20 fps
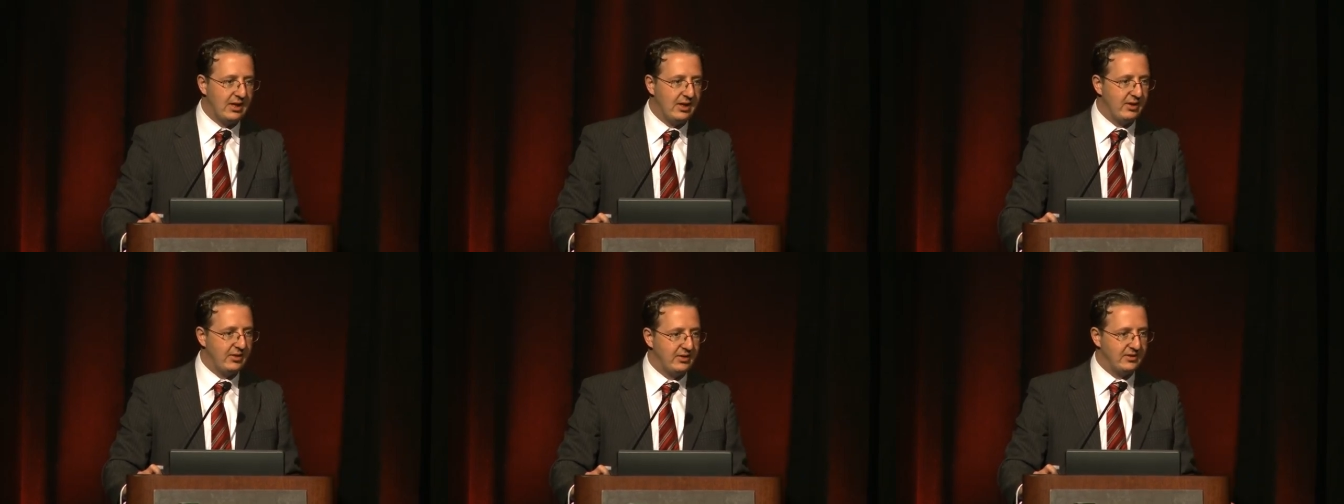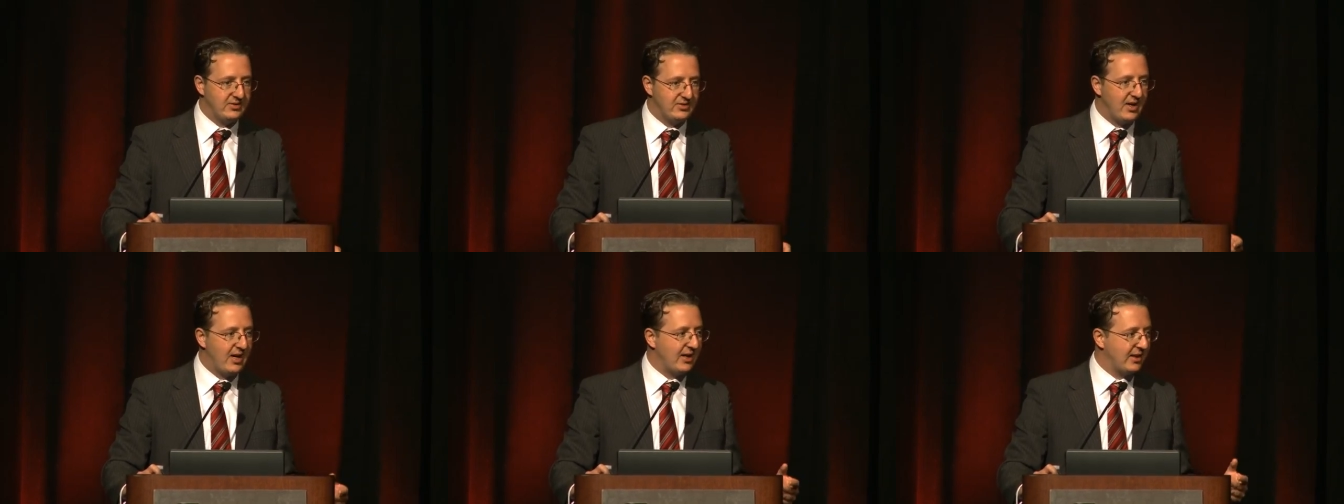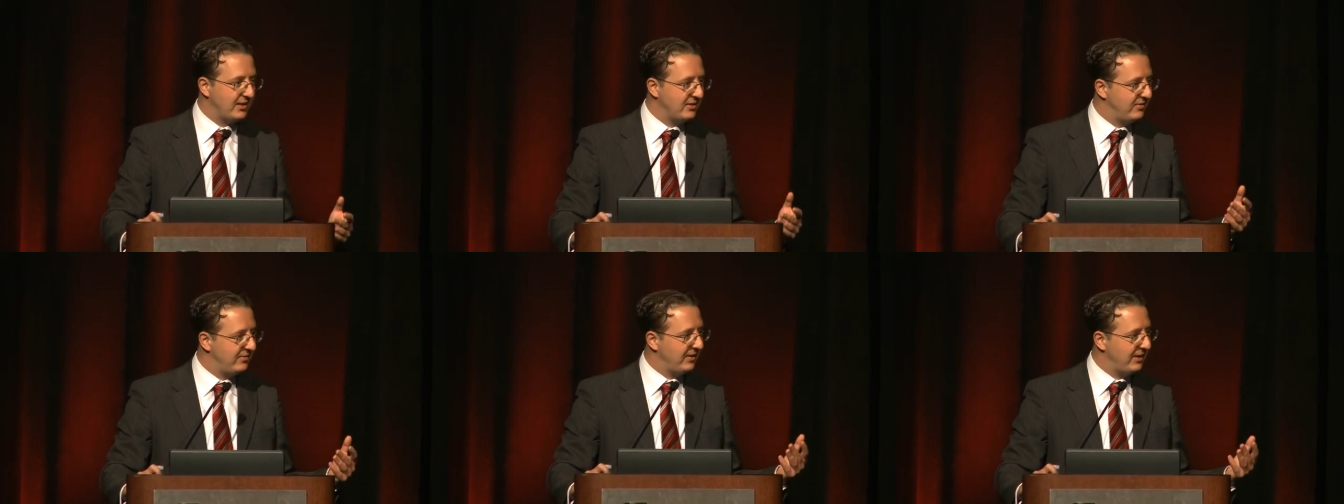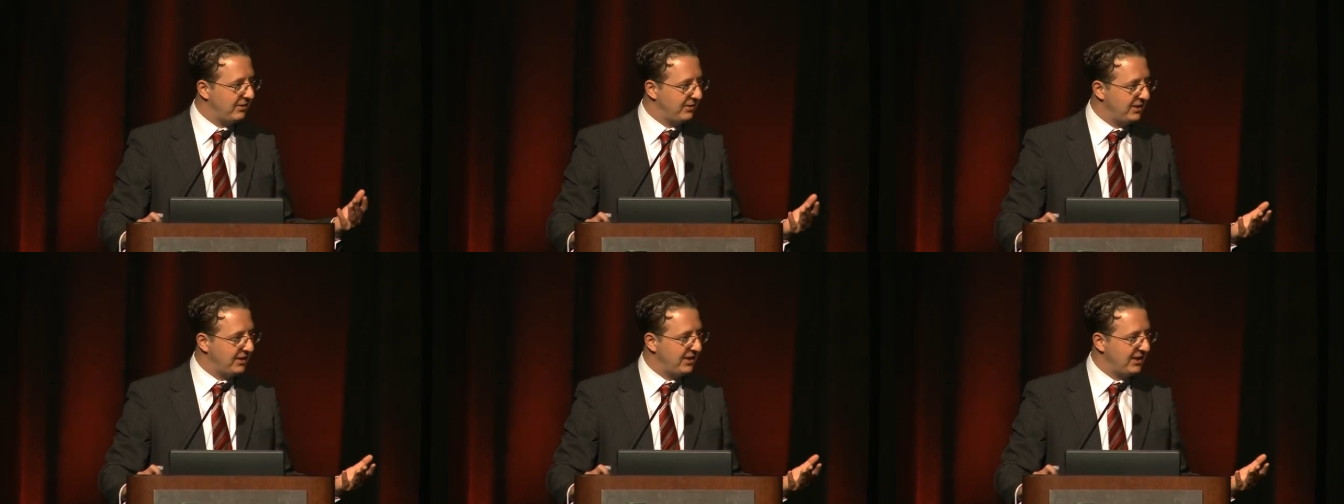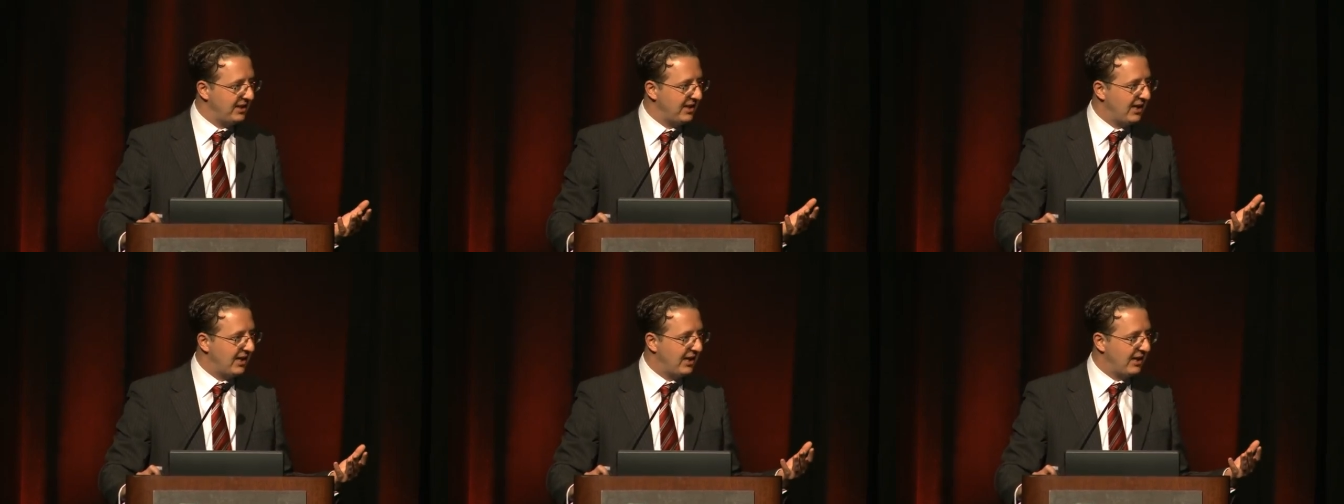the stock is
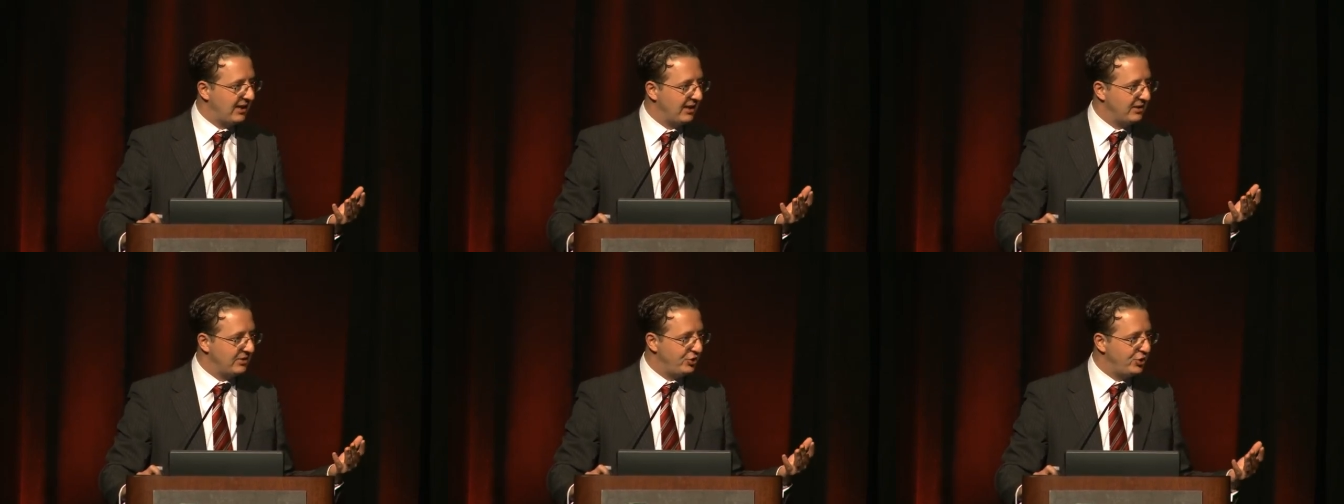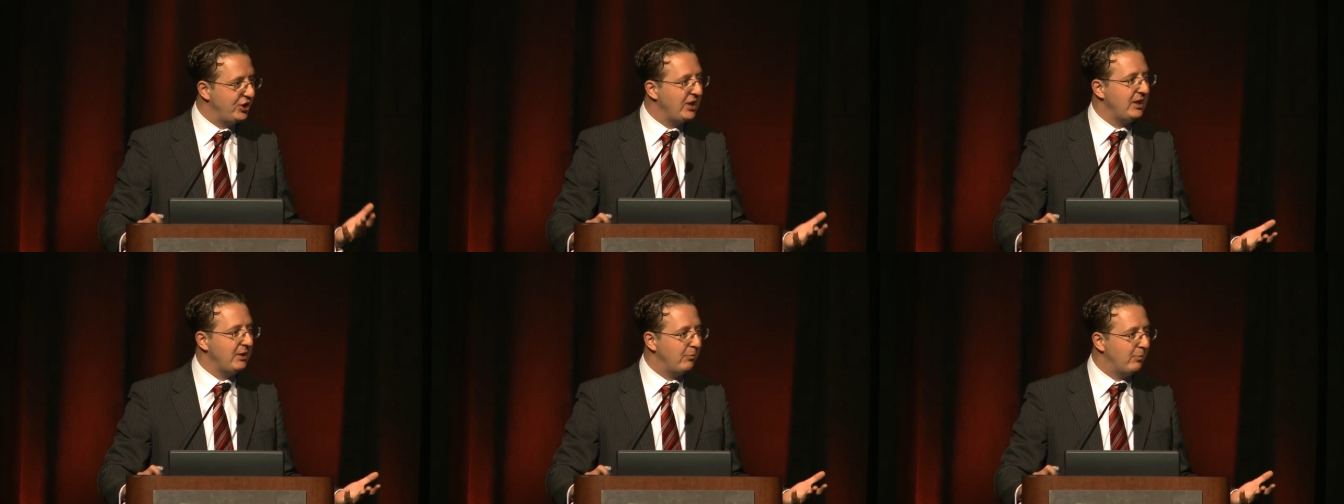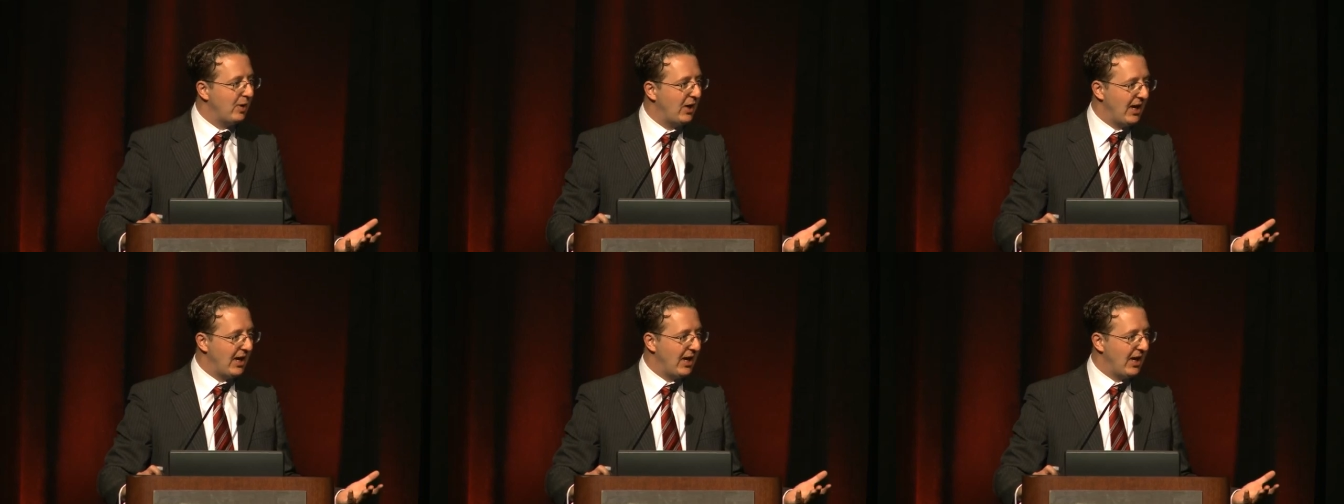very cheap,